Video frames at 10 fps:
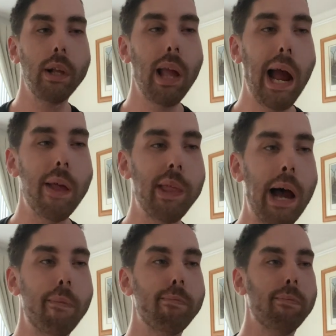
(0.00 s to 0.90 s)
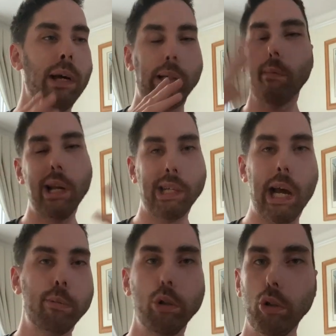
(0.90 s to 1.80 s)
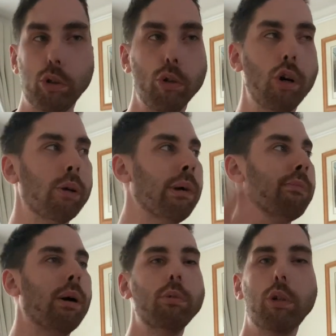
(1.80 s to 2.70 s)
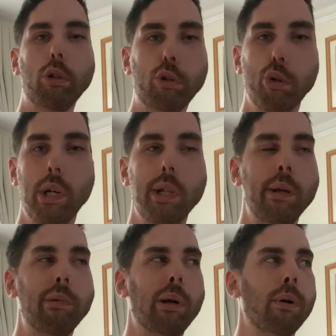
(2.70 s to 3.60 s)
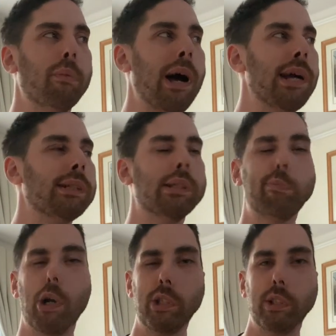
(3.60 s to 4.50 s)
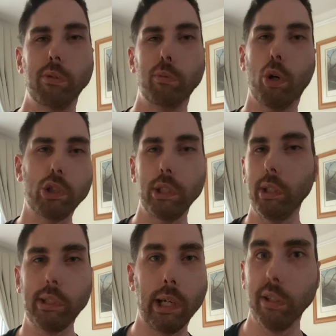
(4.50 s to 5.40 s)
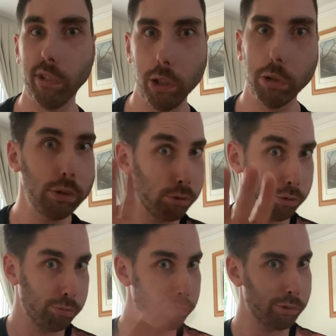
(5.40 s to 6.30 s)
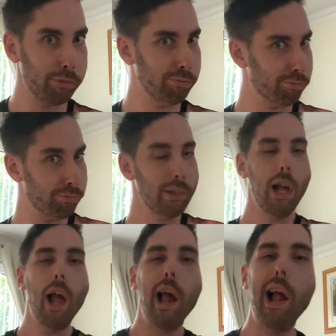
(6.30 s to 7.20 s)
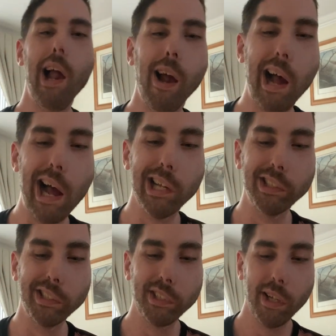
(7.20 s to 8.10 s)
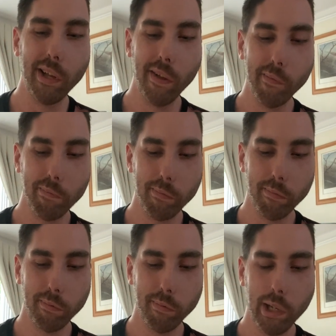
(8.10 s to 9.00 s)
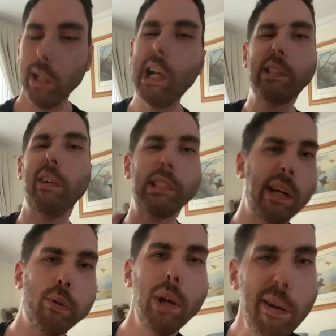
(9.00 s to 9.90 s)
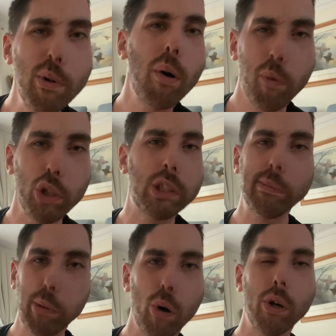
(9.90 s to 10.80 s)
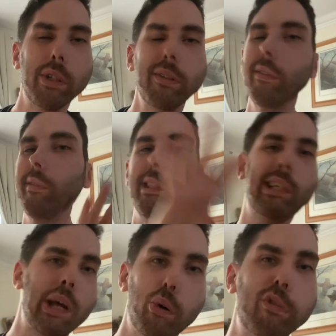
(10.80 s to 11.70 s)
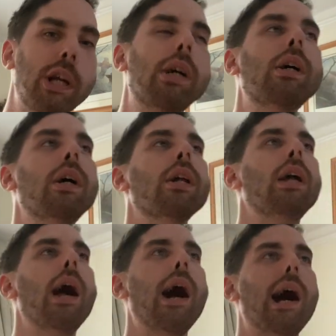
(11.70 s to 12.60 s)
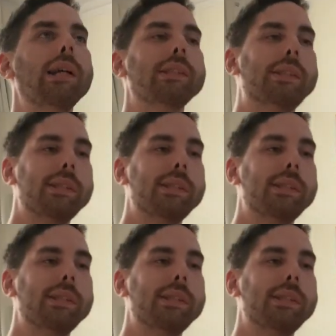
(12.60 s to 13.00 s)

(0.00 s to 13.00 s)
and that like my dad would look through it or my mum would look through it and then be like, well, why is this person watching these kind of videos? And let's face it, everyone watches porn. Get over it. And